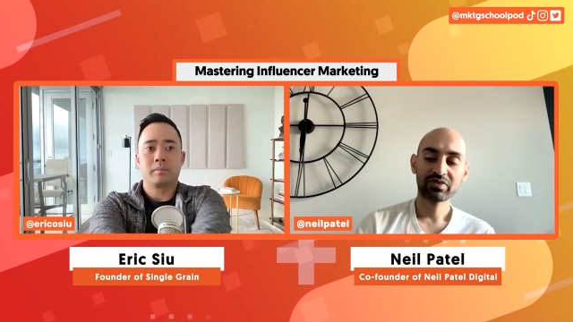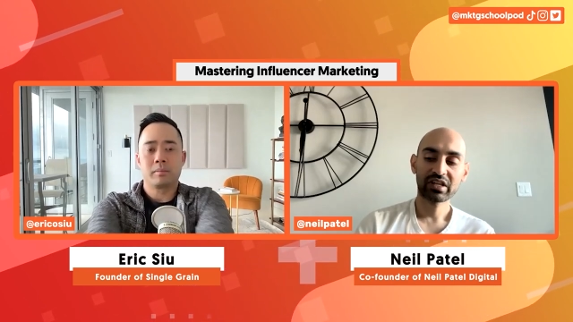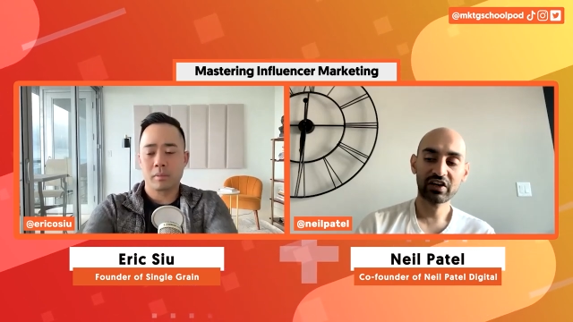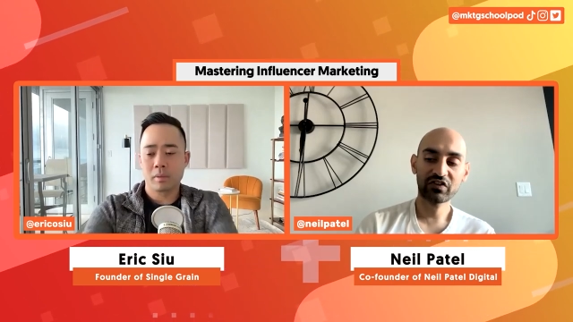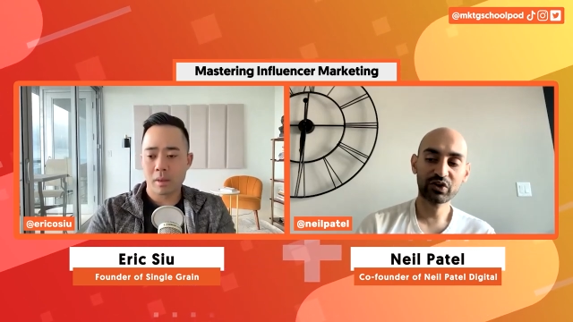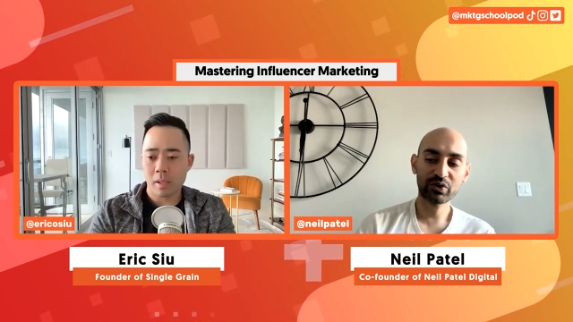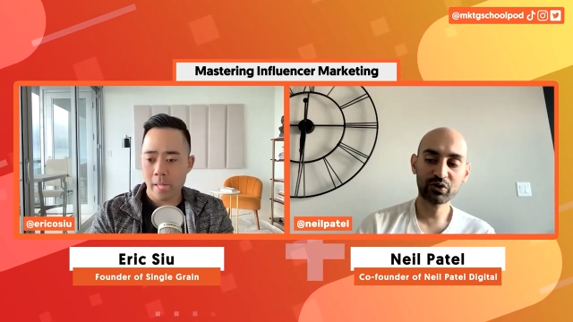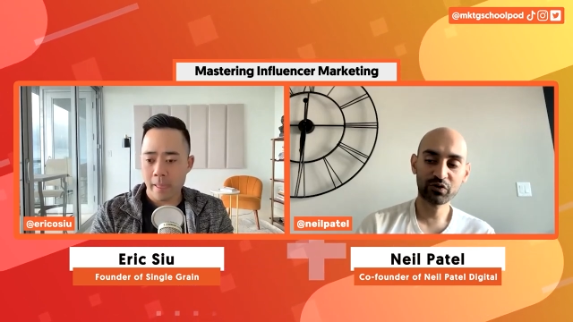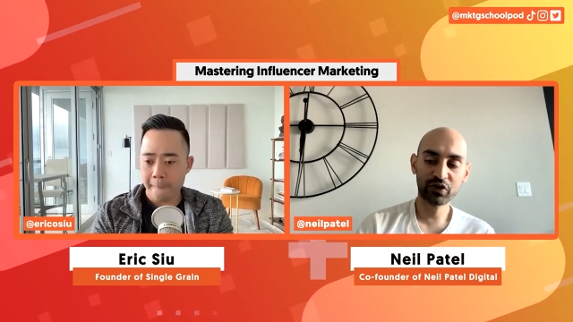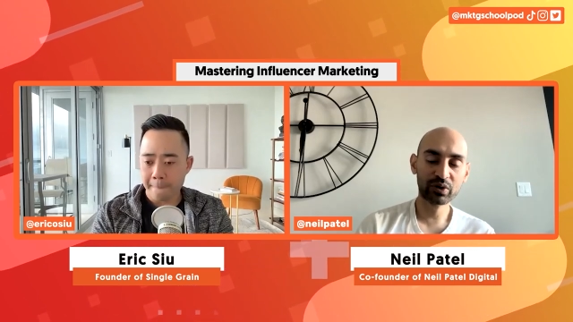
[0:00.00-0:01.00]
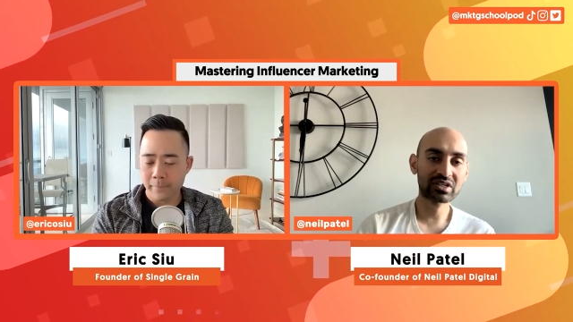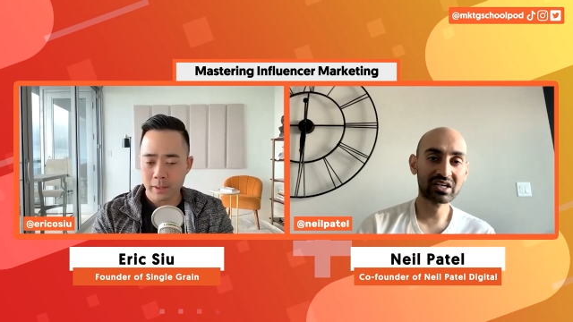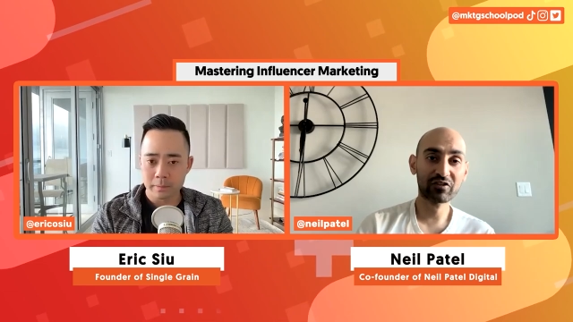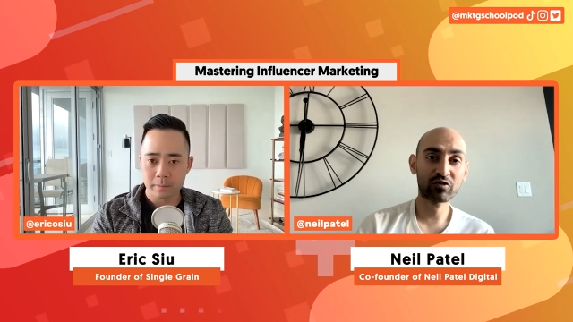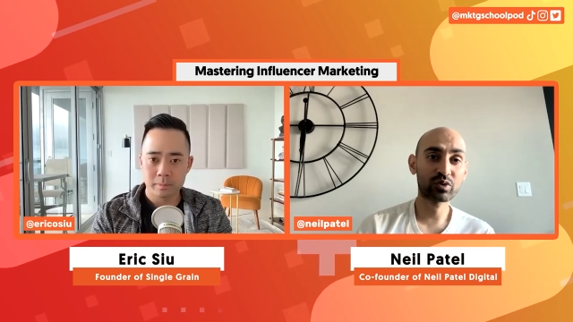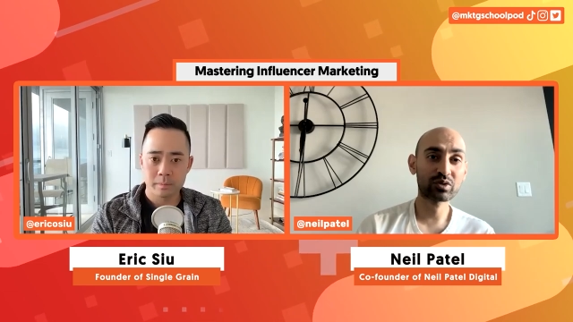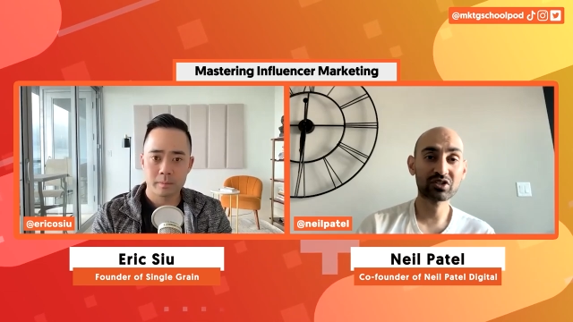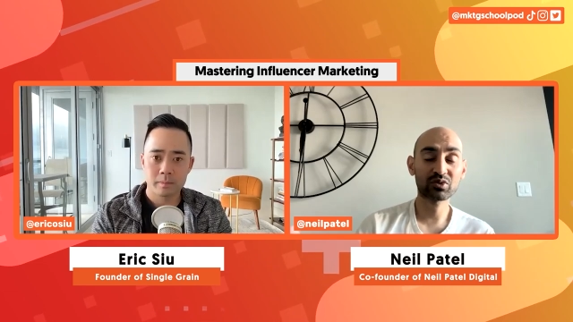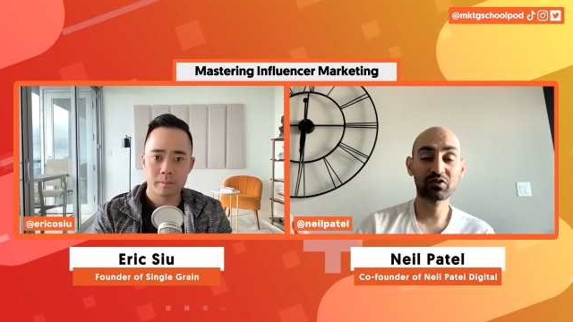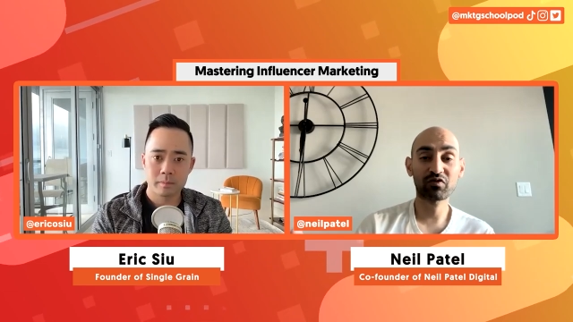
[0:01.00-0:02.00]
Speaker 1: if you focus on
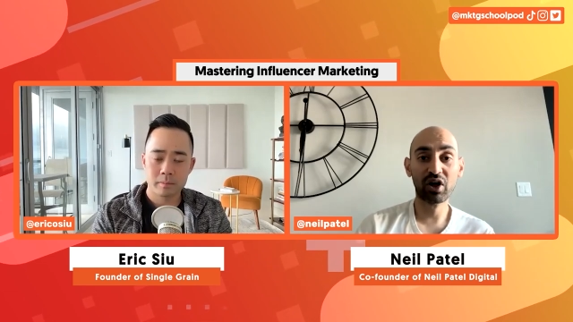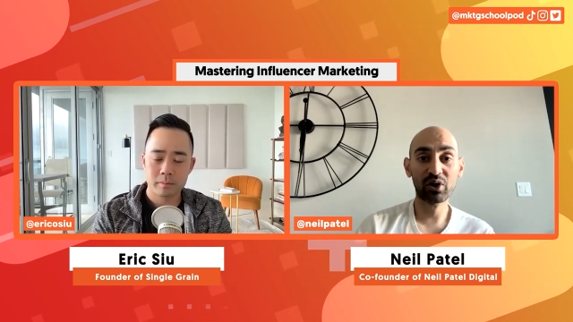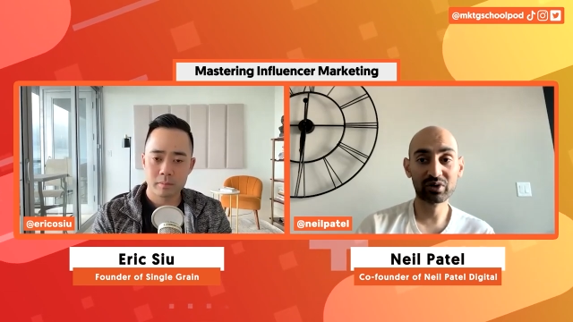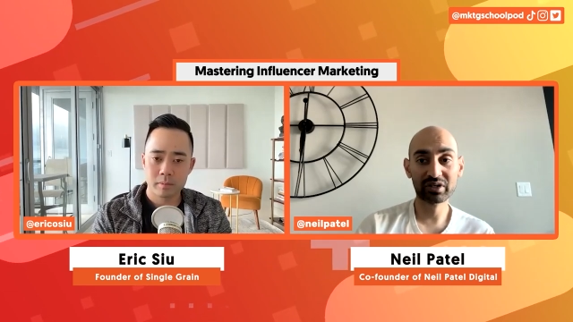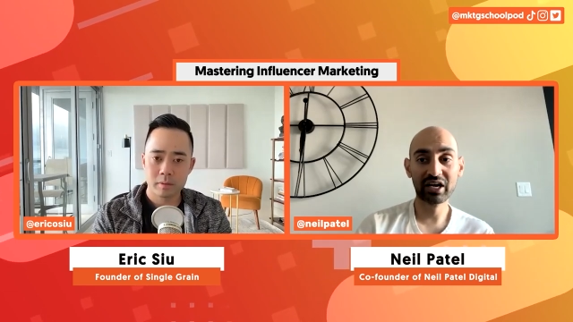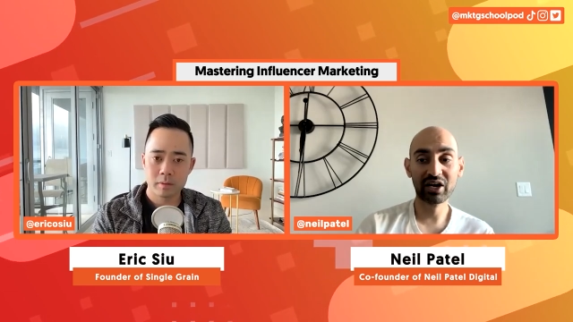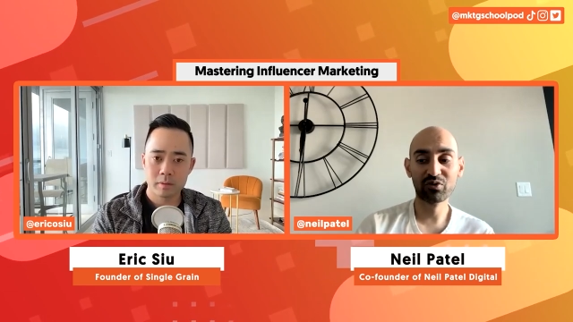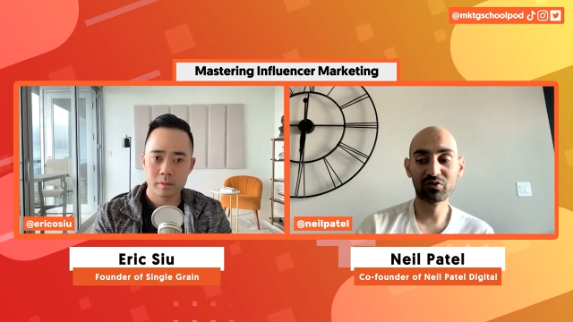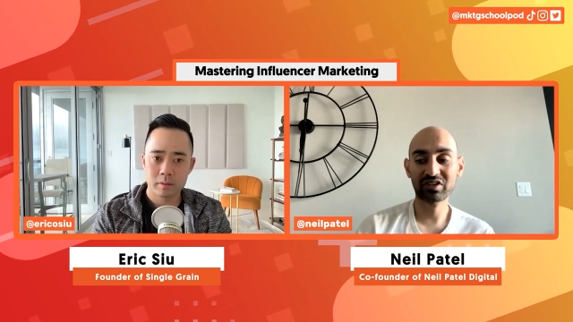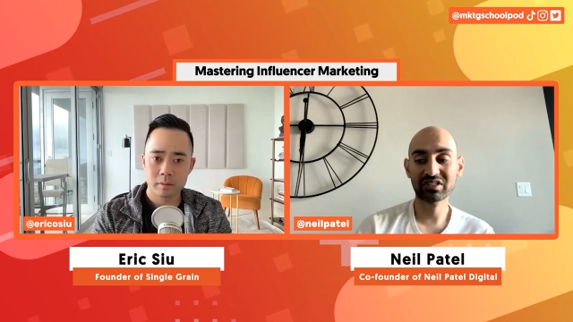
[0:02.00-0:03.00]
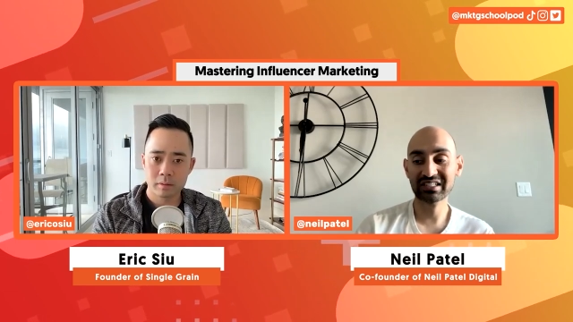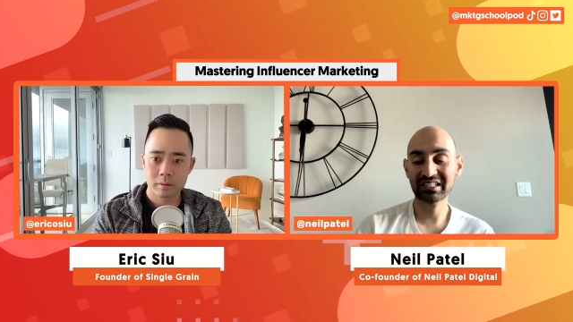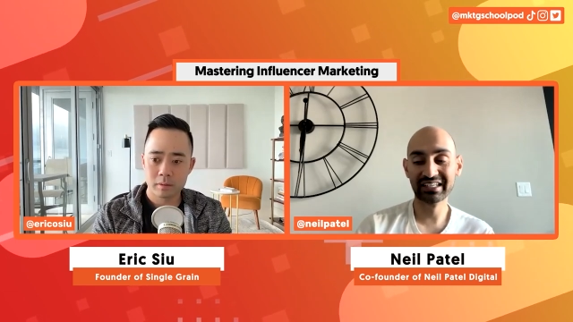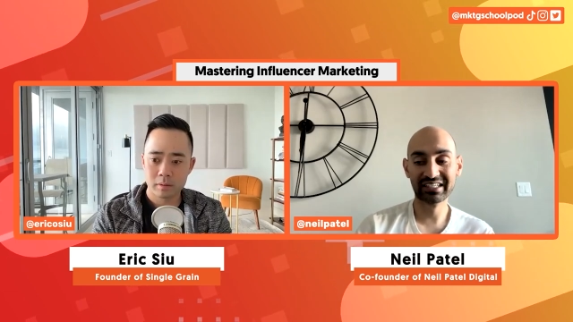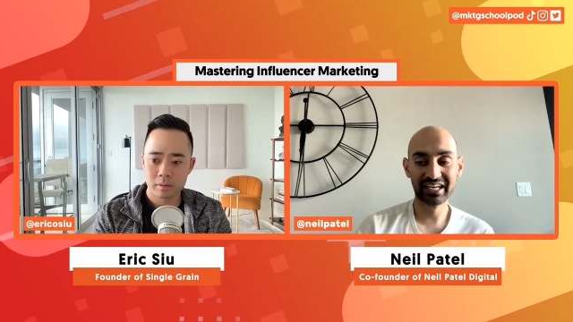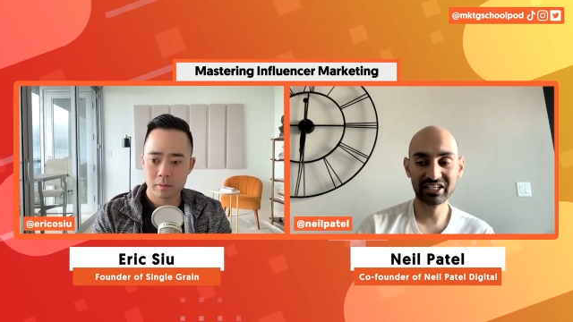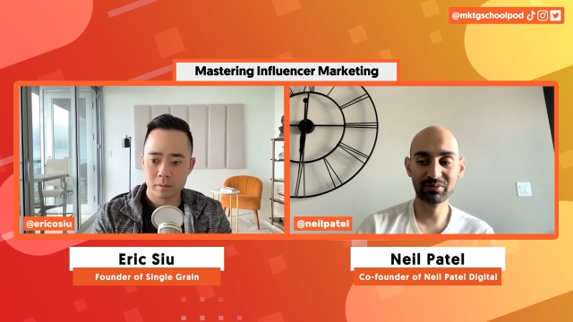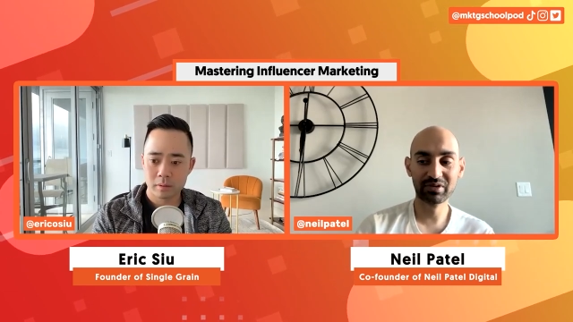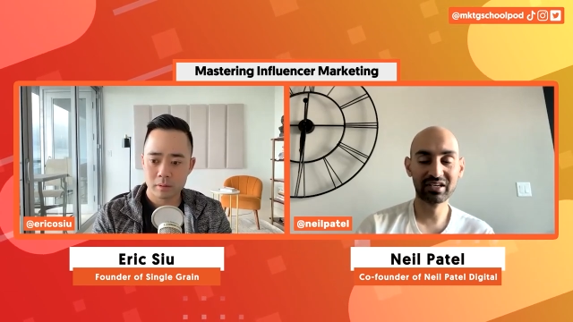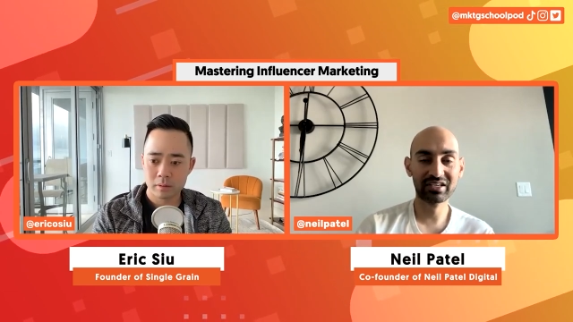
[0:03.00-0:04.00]
influencers with follower count versus
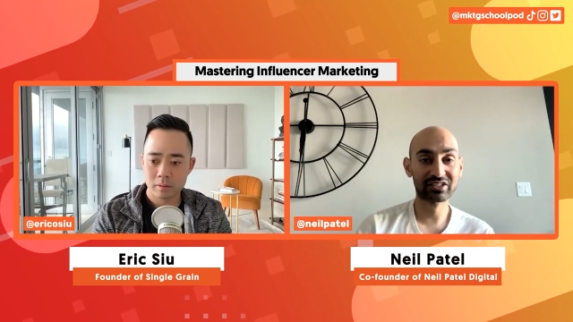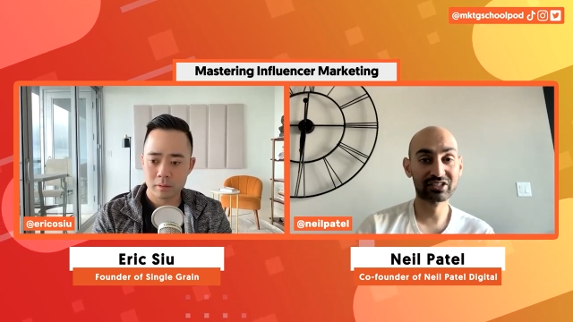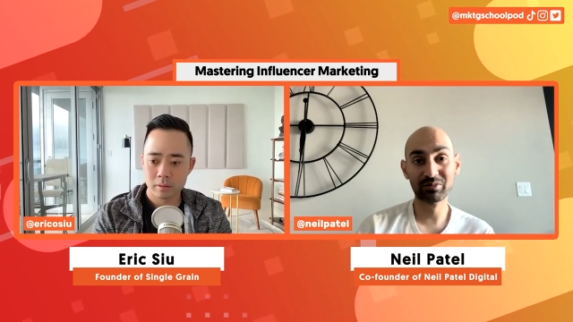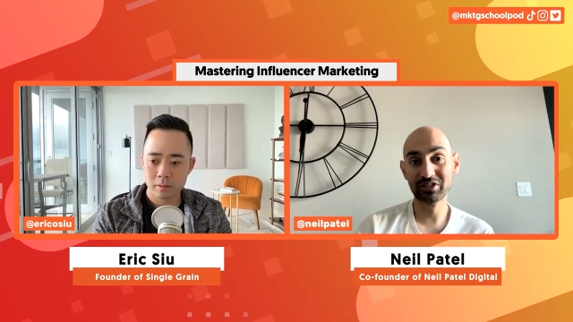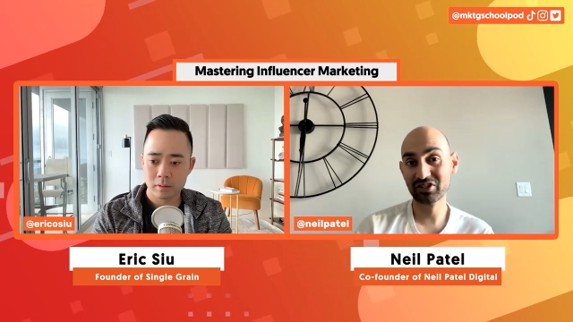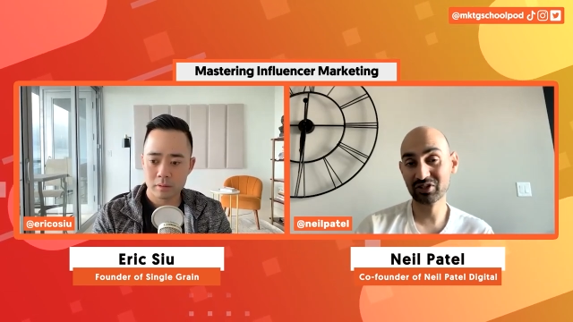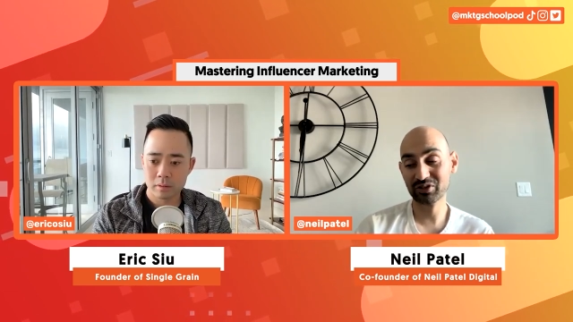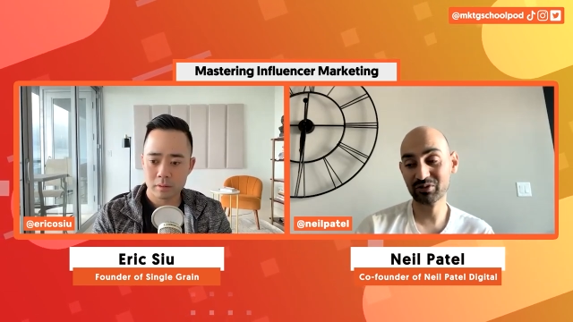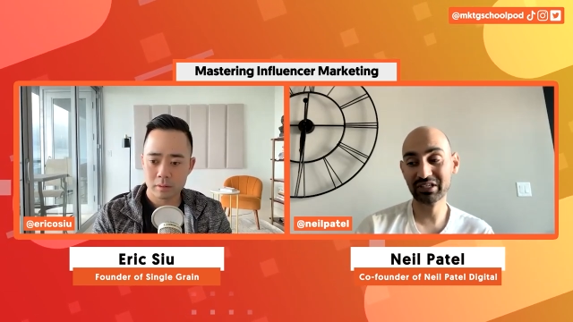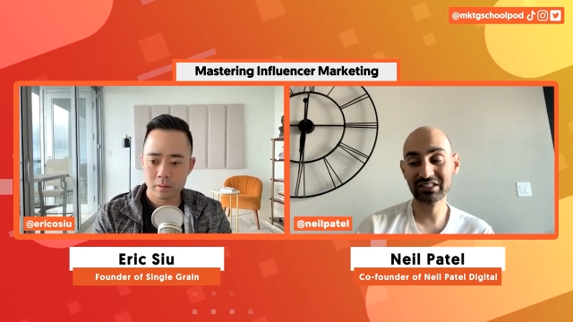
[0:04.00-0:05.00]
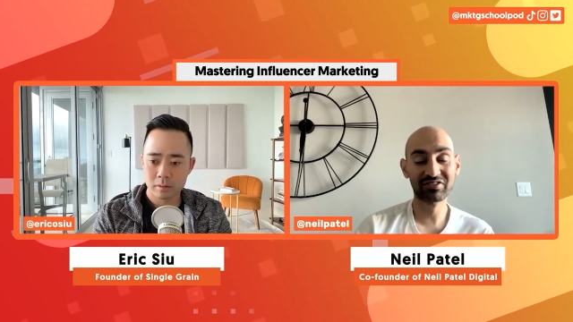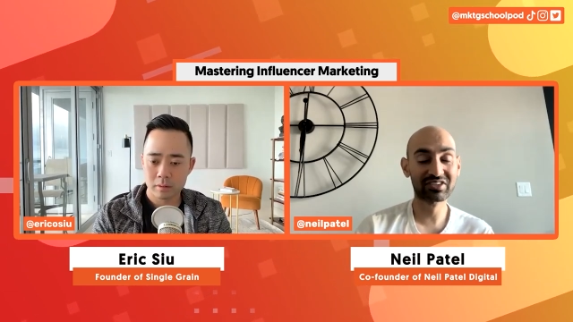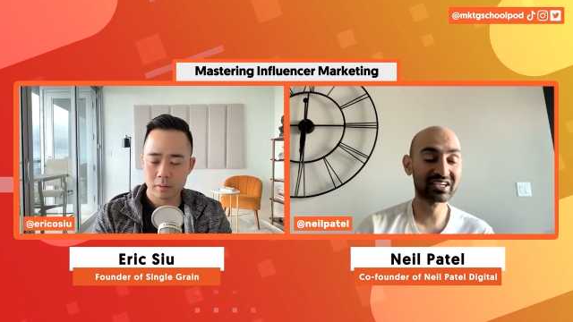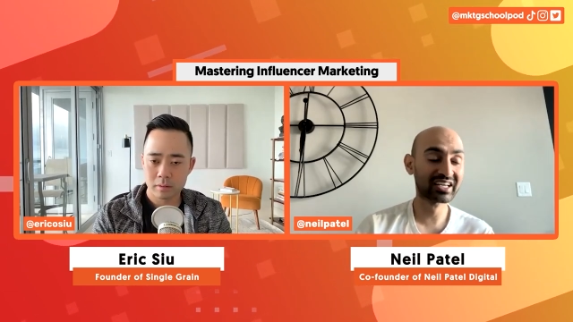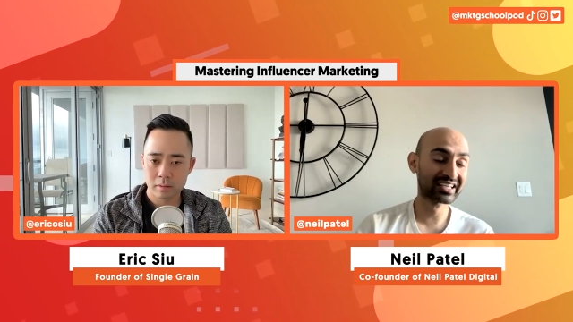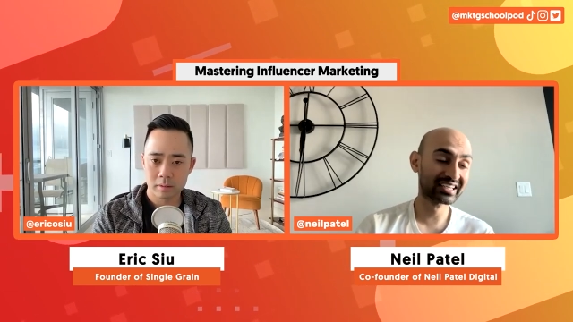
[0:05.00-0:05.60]
engagement, you're going to be screwed because if they're not